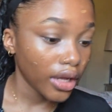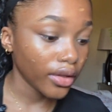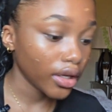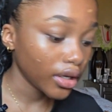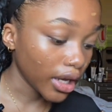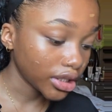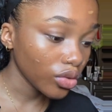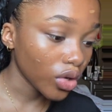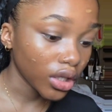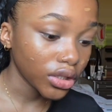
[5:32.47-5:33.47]
then I still
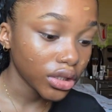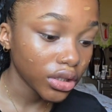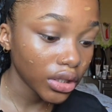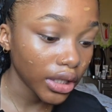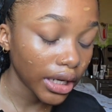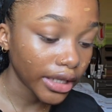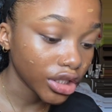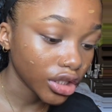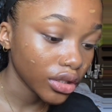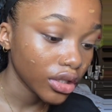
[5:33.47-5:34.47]
want a
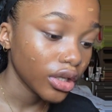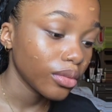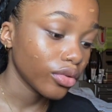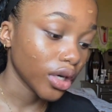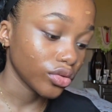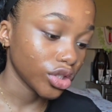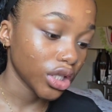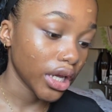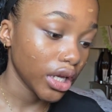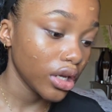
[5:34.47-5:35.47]
lighter brown
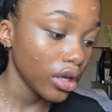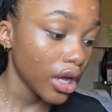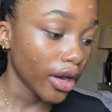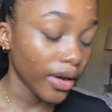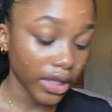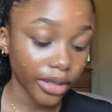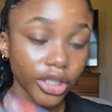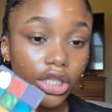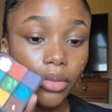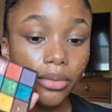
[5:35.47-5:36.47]
shade. I don't have a lighter
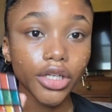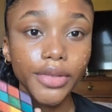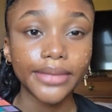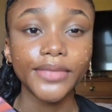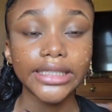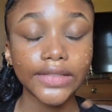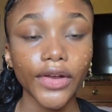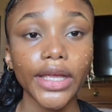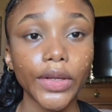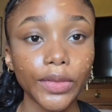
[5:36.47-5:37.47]
brown shade, but I'm going to go in. This is a
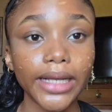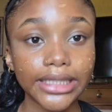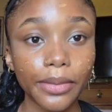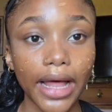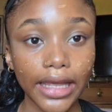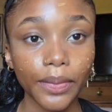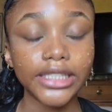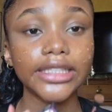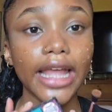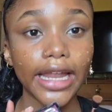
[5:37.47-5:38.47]
very old-busted palette.
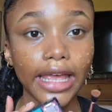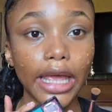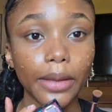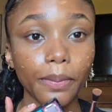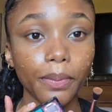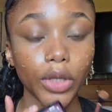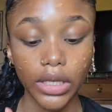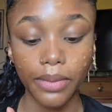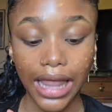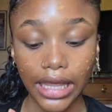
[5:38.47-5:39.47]
This is the NK
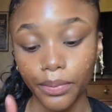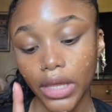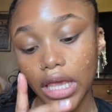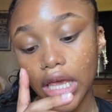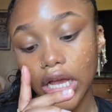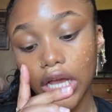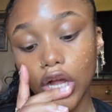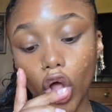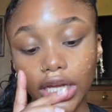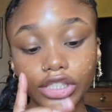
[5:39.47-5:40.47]
Beauty palette
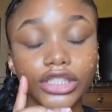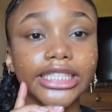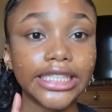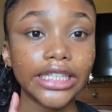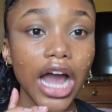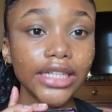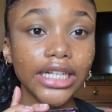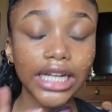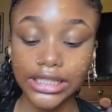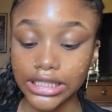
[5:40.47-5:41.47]
called Under the Sea.
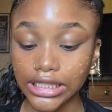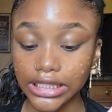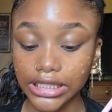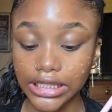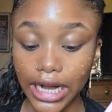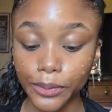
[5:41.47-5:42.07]
Under the Sea.